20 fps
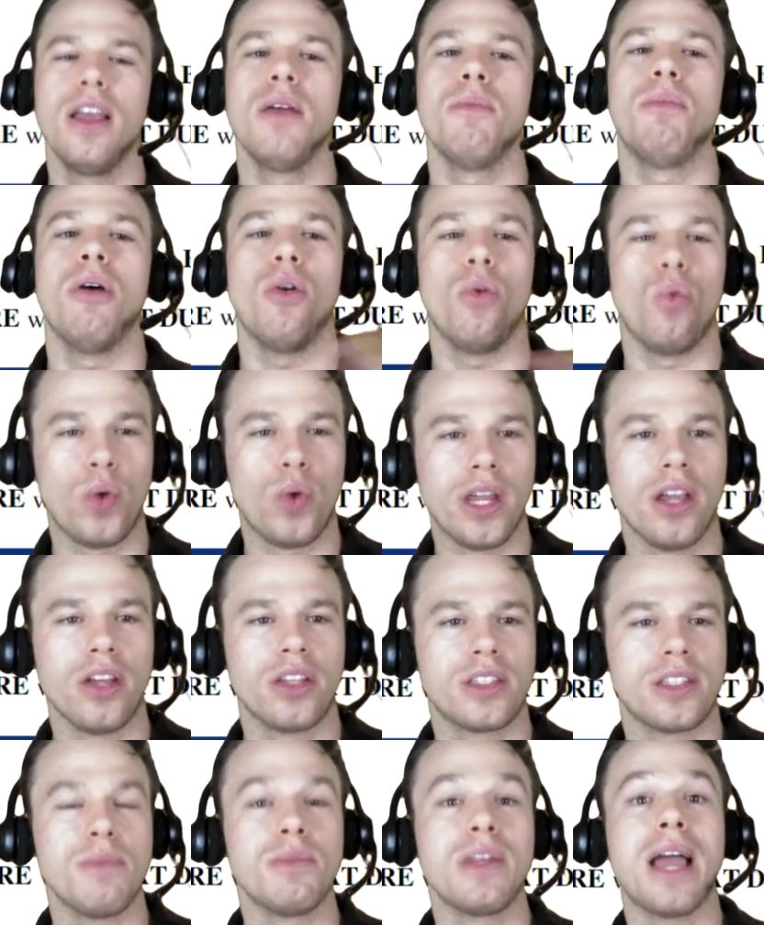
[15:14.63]
but we
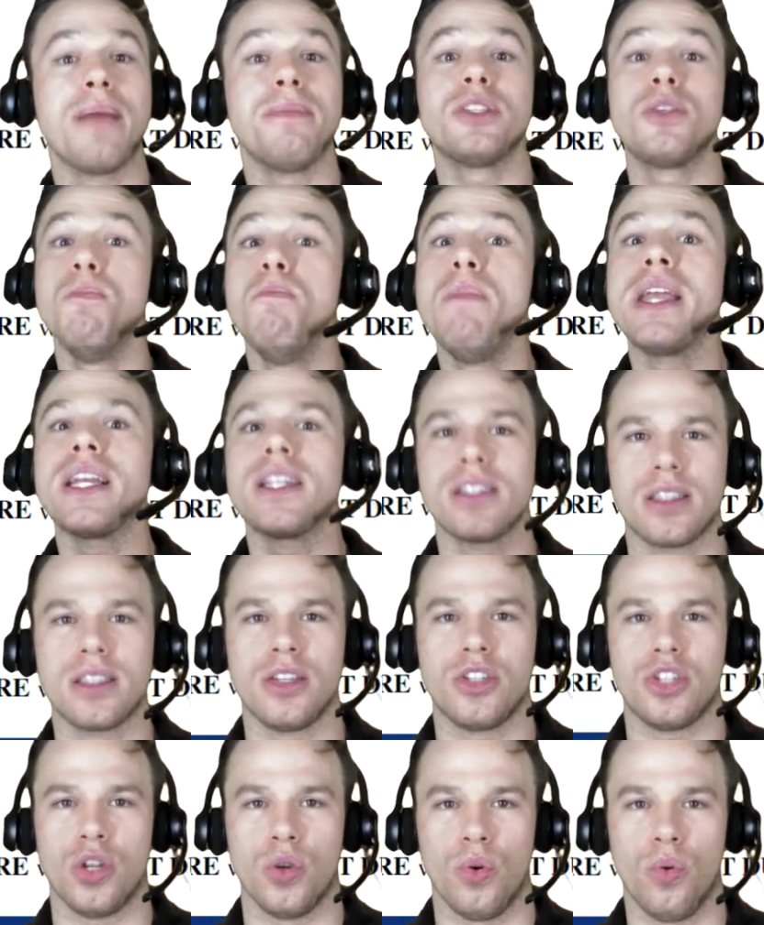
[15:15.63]
sometimes mix the
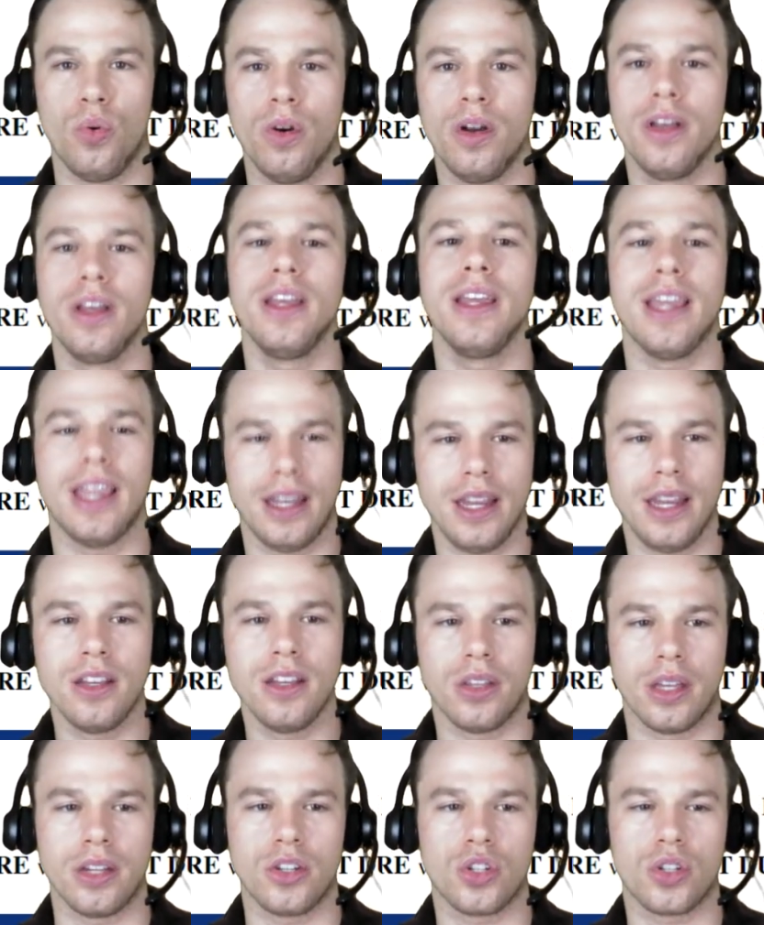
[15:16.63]
two in
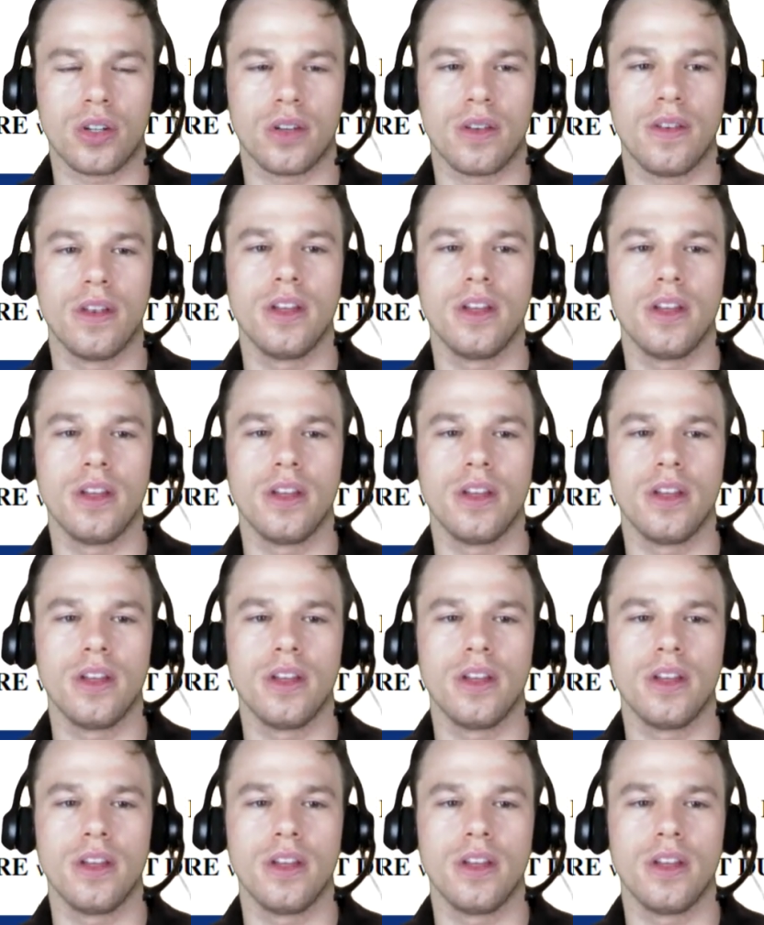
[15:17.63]
English.